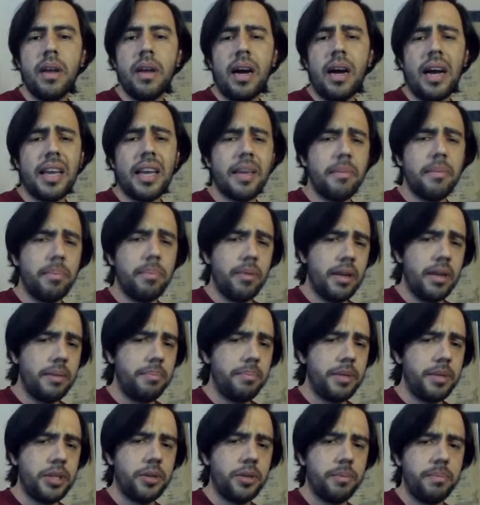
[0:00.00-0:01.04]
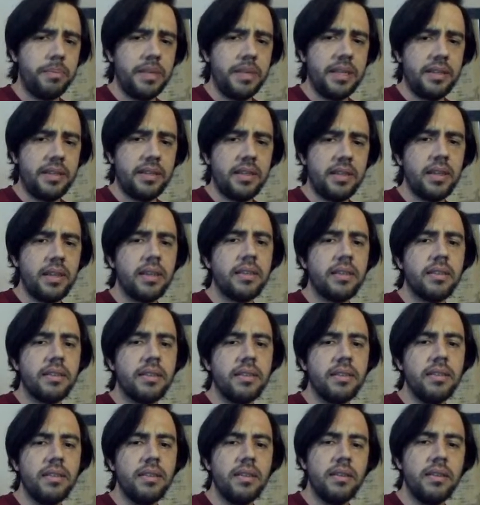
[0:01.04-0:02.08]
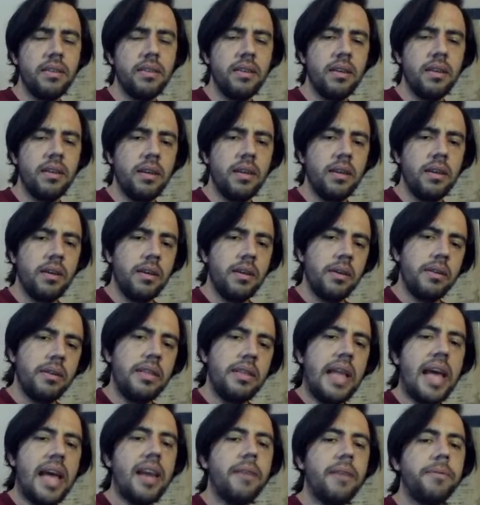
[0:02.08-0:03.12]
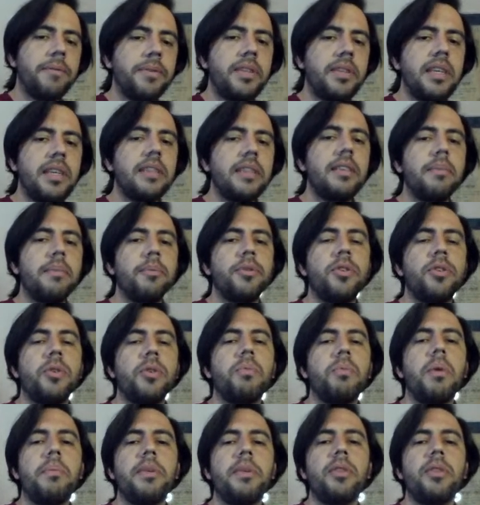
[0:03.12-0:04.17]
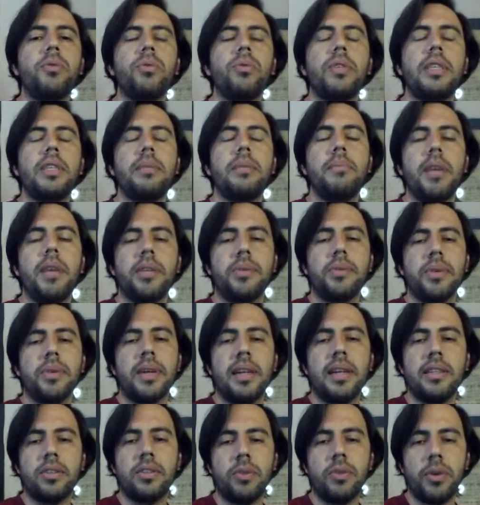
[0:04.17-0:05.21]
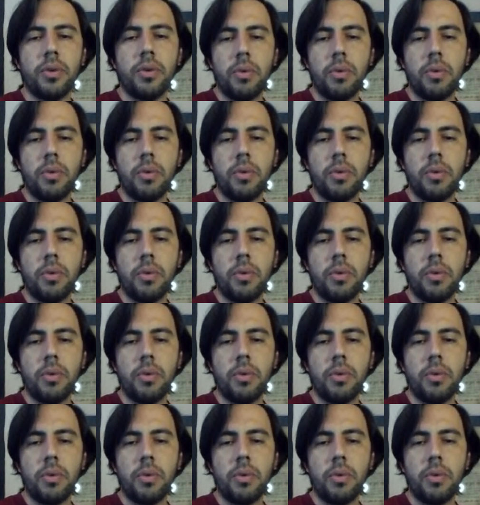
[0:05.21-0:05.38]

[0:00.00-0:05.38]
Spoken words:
I can play bishop d6. Knight f6, the position will be too symmetrical. So in